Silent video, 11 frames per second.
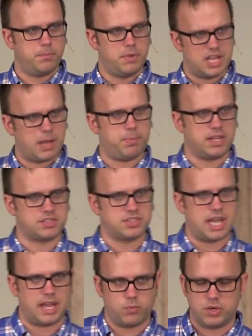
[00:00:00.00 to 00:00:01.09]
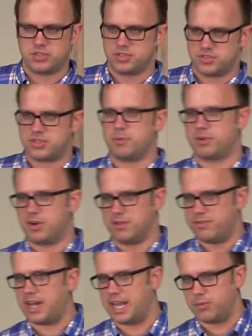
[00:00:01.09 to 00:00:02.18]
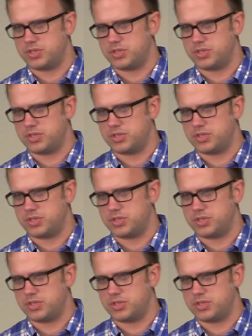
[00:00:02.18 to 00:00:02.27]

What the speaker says: that being said, we should still be on the fight.